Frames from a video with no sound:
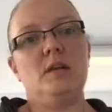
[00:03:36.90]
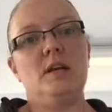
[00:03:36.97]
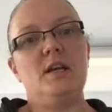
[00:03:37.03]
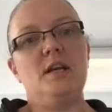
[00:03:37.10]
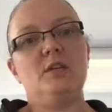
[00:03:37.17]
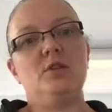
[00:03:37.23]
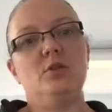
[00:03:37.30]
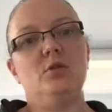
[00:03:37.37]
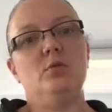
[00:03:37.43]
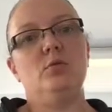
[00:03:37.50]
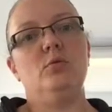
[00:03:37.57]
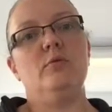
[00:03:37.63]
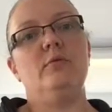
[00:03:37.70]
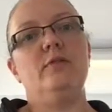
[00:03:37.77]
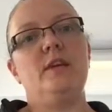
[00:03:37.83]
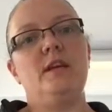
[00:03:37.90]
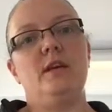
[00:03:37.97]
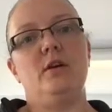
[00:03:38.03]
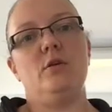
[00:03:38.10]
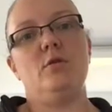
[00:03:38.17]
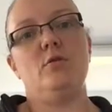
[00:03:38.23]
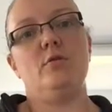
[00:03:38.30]
need to
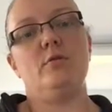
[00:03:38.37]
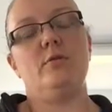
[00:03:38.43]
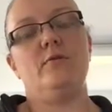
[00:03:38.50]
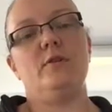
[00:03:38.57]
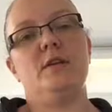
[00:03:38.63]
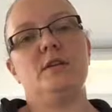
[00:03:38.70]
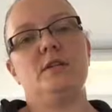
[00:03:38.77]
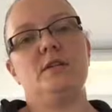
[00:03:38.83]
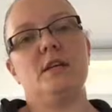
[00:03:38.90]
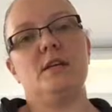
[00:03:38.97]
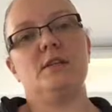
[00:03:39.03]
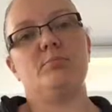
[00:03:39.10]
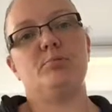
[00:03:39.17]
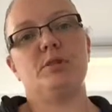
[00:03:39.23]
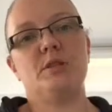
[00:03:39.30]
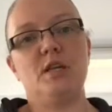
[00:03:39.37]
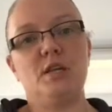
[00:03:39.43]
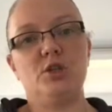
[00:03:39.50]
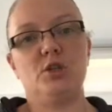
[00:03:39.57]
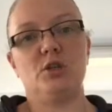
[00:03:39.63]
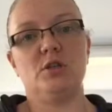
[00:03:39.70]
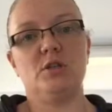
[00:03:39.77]
video the fitness test
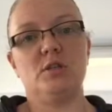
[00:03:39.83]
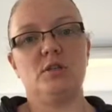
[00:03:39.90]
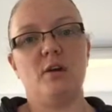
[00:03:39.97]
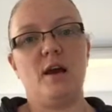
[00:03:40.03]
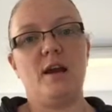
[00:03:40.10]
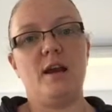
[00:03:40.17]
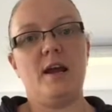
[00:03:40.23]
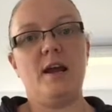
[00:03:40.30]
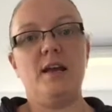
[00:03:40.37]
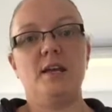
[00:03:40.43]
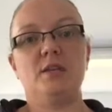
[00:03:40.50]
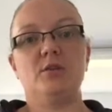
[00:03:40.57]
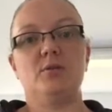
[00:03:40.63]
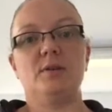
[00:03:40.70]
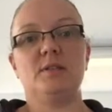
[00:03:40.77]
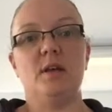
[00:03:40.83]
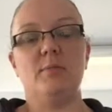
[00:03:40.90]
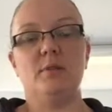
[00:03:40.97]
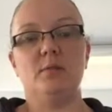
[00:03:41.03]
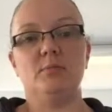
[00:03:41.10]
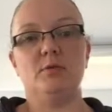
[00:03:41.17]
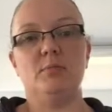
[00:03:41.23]
procedures, and I need to
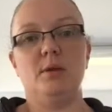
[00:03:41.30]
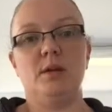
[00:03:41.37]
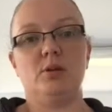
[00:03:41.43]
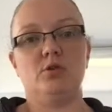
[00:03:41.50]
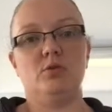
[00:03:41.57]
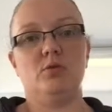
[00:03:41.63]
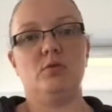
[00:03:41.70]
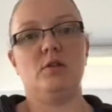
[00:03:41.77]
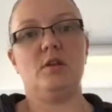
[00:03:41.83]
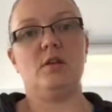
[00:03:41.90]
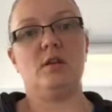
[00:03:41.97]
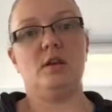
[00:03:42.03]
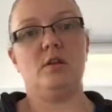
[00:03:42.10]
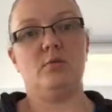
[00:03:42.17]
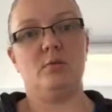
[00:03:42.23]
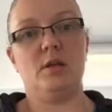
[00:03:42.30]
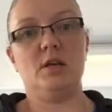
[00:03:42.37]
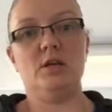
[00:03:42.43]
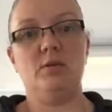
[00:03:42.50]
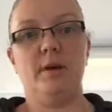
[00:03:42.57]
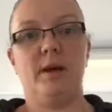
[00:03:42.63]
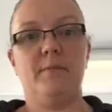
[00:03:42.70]
examine them to make sure that they know what
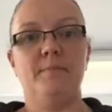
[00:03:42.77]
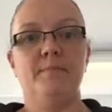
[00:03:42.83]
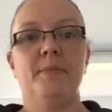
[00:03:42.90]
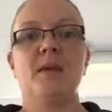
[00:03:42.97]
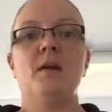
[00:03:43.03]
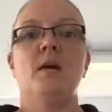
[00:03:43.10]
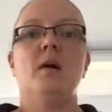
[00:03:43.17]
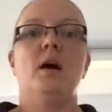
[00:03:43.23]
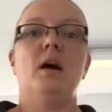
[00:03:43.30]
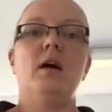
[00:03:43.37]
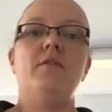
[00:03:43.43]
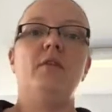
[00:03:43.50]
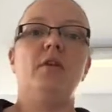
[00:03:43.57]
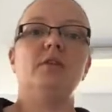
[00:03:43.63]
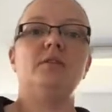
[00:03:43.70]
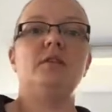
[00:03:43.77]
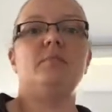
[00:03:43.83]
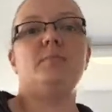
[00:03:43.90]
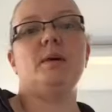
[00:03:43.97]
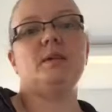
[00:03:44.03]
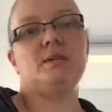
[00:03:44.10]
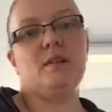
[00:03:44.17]
they're doing. I
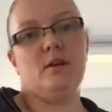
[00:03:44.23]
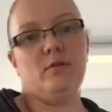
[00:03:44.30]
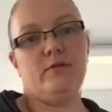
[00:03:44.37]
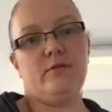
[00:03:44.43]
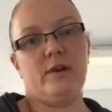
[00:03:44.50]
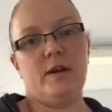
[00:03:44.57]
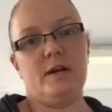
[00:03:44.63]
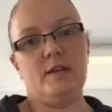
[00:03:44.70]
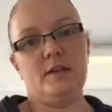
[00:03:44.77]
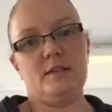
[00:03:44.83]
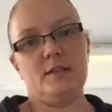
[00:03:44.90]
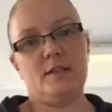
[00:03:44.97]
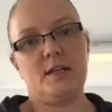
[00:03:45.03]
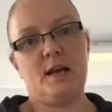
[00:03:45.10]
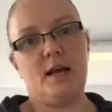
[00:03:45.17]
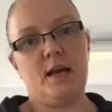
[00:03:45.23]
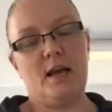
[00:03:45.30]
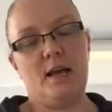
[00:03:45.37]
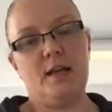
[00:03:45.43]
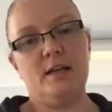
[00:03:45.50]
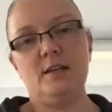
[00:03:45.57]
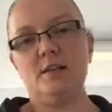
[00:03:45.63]
volunteered myself as a
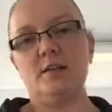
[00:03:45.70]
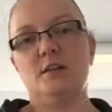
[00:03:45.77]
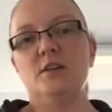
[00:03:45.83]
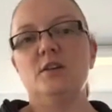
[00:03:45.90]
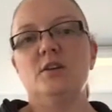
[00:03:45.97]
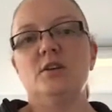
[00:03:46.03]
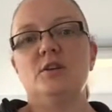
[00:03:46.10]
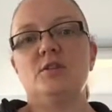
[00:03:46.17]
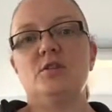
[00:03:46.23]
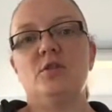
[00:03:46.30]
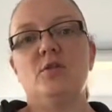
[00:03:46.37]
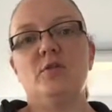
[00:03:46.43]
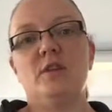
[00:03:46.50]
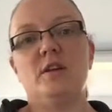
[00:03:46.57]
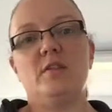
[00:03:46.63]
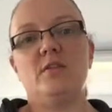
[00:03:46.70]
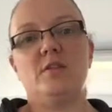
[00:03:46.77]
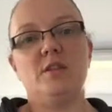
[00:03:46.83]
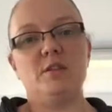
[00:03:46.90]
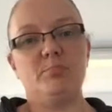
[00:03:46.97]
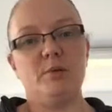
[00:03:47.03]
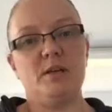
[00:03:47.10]
client, so that
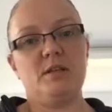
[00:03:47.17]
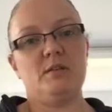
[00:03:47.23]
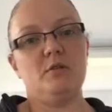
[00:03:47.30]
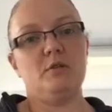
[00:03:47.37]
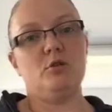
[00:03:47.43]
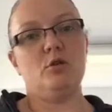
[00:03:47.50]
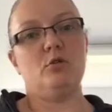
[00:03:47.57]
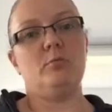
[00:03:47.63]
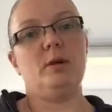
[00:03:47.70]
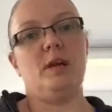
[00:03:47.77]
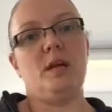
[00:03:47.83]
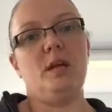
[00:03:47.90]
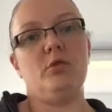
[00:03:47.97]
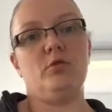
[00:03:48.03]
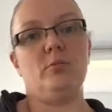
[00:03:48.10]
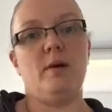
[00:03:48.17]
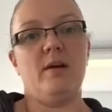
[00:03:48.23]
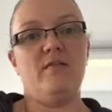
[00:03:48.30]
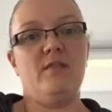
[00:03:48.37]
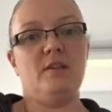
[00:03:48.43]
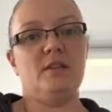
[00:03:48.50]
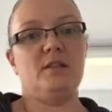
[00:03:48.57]
this person took me through
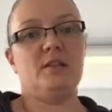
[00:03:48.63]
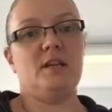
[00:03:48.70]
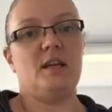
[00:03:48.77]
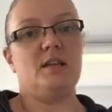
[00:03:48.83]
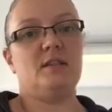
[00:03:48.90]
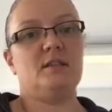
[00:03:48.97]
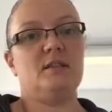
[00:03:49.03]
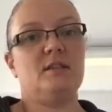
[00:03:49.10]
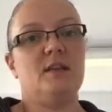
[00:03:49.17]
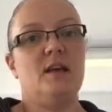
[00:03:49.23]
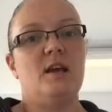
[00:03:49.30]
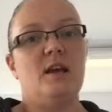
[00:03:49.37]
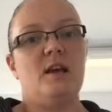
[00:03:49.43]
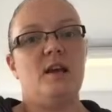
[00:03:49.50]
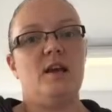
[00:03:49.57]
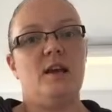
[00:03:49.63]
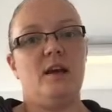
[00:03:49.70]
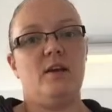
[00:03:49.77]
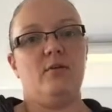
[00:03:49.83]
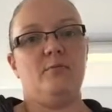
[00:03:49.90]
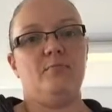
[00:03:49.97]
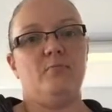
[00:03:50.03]
my fitness tests.
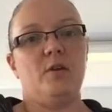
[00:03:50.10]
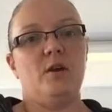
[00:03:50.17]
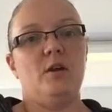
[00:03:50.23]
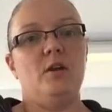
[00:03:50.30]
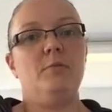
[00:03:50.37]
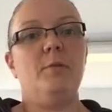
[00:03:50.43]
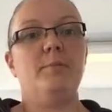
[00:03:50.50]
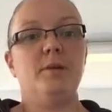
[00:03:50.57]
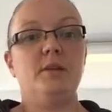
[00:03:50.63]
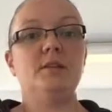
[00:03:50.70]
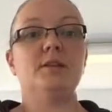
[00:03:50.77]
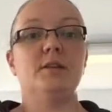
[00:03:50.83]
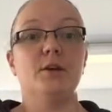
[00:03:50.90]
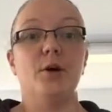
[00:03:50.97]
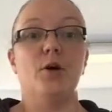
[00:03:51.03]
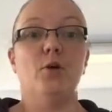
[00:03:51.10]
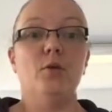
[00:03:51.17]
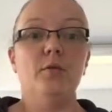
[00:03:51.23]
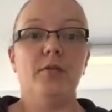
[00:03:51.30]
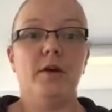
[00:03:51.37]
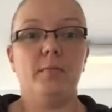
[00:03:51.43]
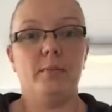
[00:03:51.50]
Now, you'd be pleased to
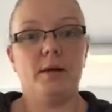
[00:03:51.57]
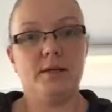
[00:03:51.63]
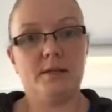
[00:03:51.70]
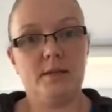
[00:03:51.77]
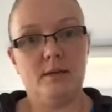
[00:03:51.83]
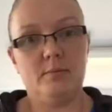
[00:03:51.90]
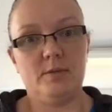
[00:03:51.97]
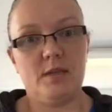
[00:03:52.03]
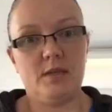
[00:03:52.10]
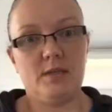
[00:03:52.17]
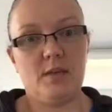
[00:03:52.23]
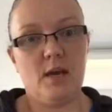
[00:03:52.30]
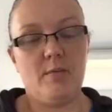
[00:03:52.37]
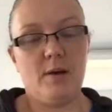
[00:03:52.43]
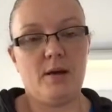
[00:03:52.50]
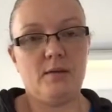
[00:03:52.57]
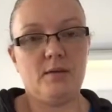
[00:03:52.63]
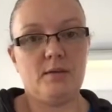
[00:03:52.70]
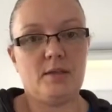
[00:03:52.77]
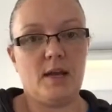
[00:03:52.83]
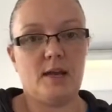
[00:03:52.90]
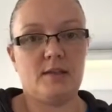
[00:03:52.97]
know that my step test came out
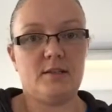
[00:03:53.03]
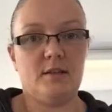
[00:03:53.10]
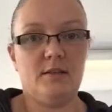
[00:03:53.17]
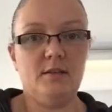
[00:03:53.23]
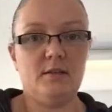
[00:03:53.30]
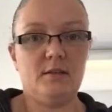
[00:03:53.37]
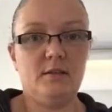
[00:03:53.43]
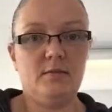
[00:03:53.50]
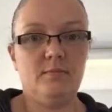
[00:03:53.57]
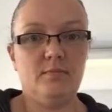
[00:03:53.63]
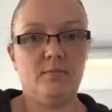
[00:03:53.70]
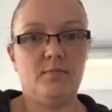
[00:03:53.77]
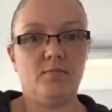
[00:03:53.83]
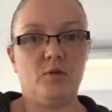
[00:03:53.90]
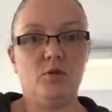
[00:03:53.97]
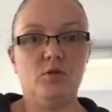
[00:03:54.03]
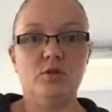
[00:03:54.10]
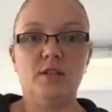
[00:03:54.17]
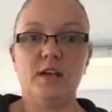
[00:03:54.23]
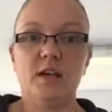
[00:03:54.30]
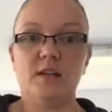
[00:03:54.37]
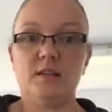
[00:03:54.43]
as excellent,
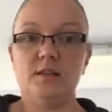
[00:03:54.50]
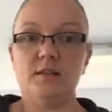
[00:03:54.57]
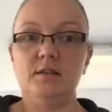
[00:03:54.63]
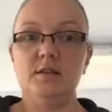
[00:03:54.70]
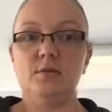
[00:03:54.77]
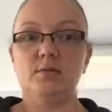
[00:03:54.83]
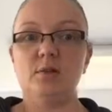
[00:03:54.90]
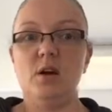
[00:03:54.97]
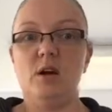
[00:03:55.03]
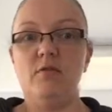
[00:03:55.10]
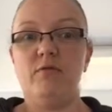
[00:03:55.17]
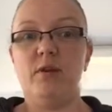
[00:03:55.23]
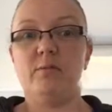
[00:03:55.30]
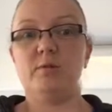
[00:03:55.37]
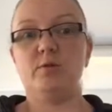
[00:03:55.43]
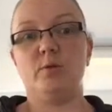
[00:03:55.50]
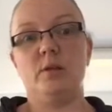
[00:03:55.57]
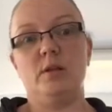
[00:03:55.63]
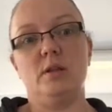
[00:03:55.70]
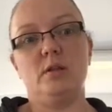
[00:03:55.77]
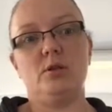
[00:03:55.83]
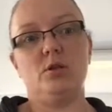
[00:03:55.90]
good to excellent. I was halfway
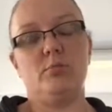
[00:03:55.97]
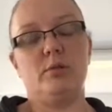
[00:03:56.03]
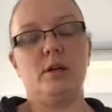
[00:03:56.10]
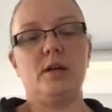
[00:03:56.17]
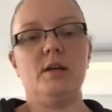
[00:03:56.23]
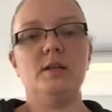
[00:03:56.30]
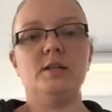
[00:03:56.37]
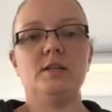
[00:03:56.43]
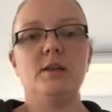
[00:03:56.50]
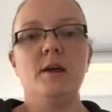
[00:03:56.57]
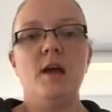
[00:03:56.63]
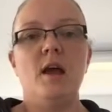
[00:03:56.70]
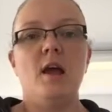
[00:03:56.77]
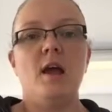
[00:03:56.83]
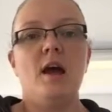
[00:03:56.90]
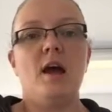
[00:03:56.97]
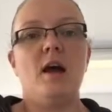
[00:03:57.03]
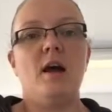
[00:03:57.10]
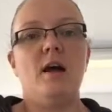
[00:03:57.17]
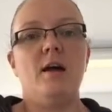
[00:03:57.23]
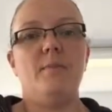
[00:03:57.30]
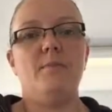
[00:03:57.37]
between the two brackets,
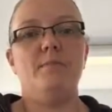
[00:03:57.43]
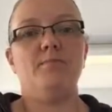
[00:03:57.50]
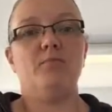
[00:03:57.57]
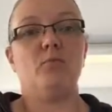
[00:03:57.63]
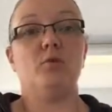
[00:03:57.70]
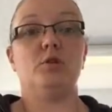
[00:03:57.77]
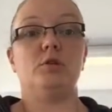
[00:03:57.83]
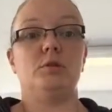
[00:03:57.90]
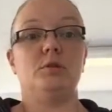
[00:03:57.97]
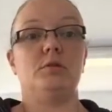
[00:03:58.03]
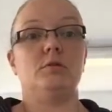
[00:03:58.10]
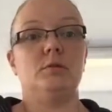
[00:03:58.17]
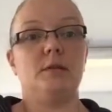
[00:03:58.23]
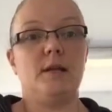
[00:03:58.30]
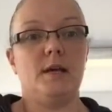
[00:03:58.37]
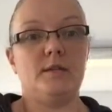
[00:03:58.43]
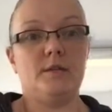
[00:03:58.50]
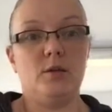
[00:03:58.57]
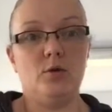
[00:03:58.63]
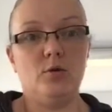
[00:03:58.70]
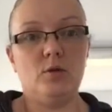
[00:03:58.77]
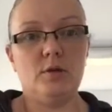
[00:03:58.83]
which is nice
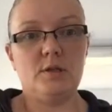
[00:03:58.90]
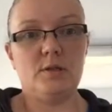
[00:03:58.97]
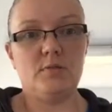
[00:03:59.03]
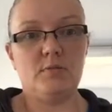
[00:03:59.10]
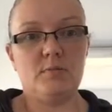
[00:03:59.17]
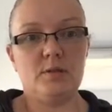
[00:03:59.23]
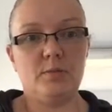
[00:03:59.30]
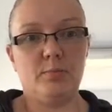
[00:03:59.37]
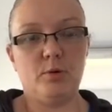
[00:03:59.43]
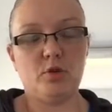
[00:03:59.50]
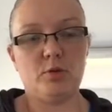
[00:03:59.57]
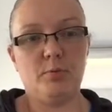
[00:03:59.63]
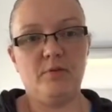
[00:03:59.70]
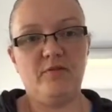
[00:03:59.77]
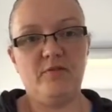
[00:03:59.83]
to know considering I'm supposed to be